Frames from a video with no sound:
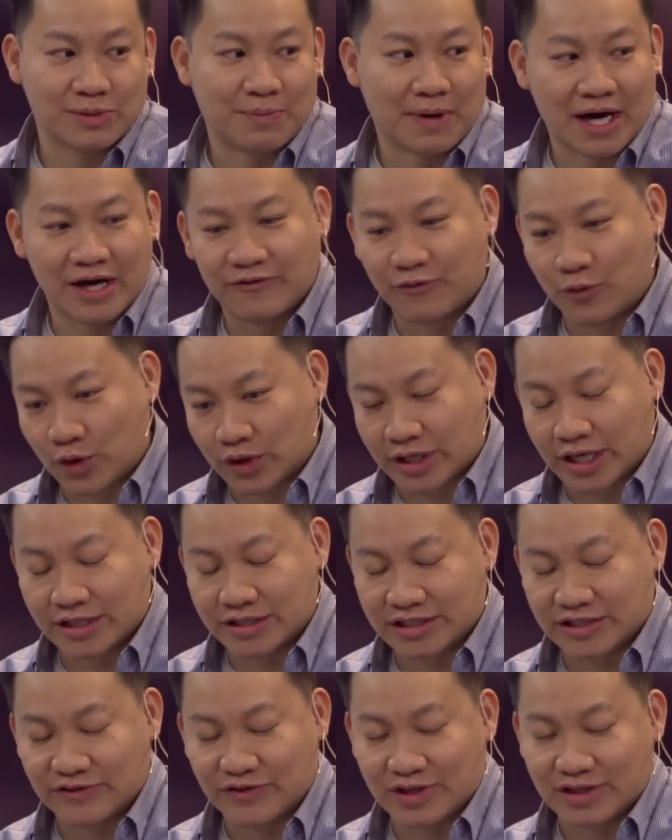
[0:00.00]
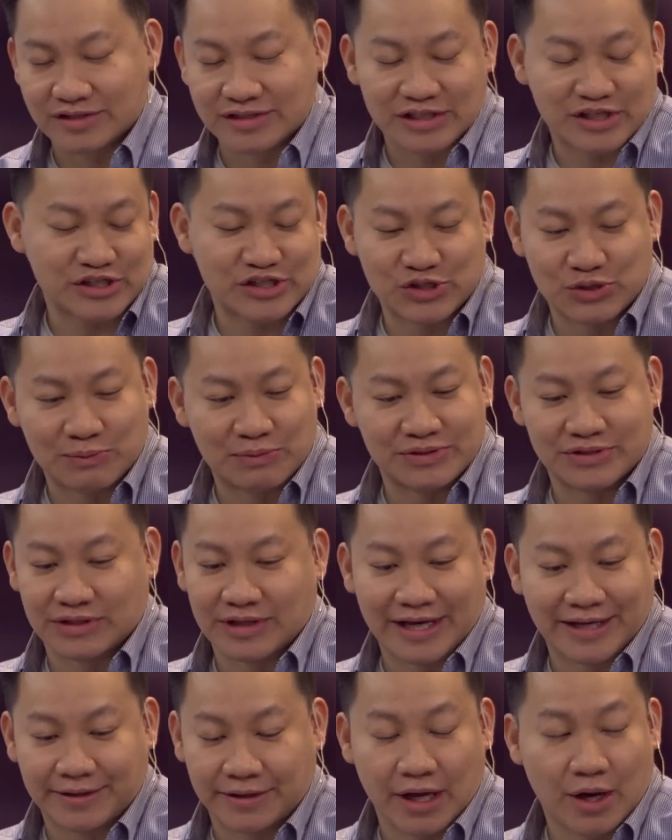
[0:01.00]
to buy 4K TVs. Right. Consumers are
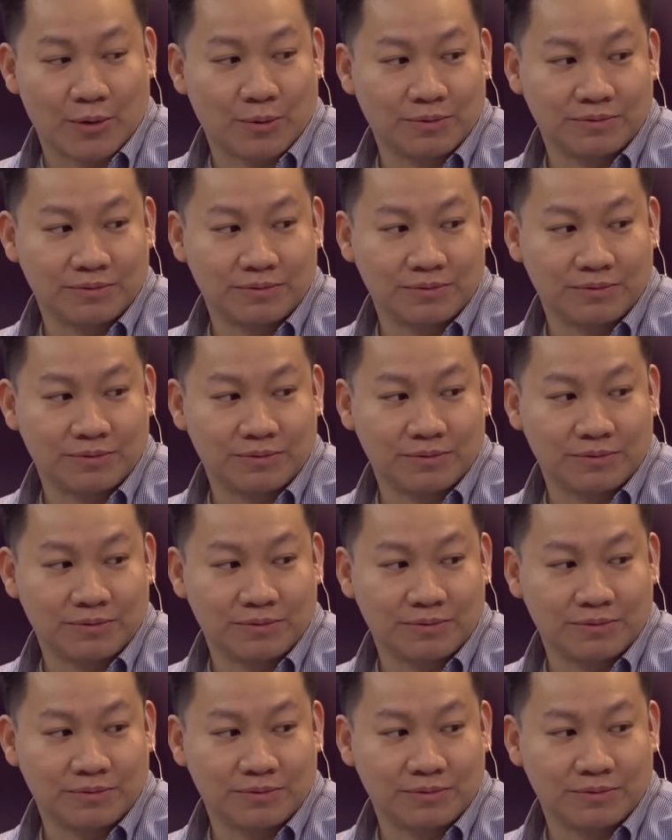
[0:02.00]
like, no.